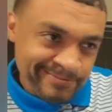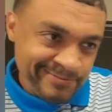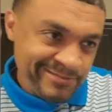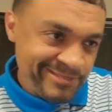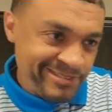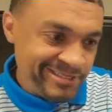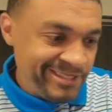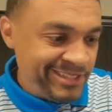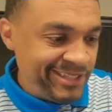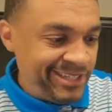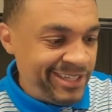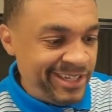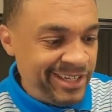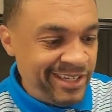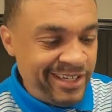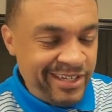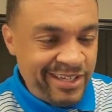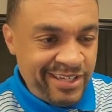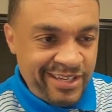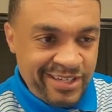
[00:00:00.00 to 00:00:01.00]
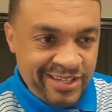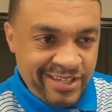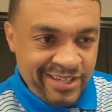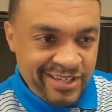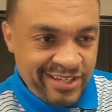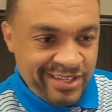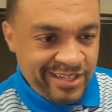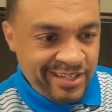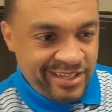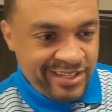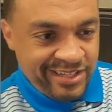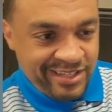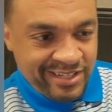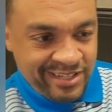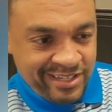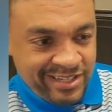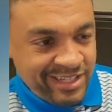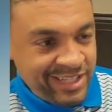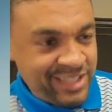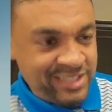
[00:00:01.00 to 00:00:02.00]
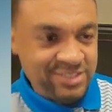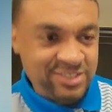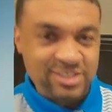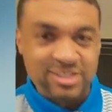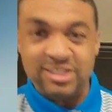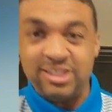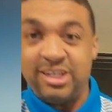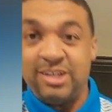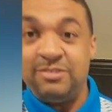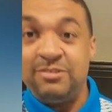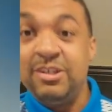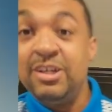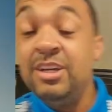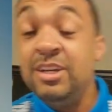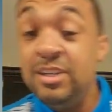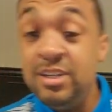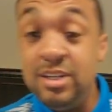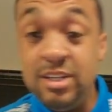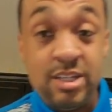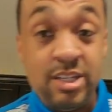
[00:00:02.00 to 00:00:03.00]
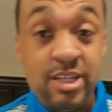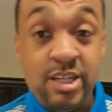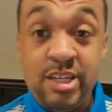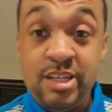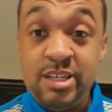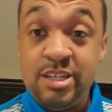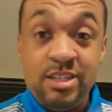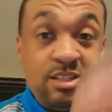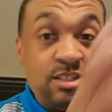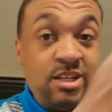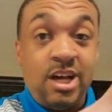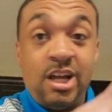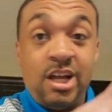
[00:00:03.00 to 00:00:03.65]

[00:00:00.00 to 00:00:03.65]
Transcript: And that's good enough. Again, it's all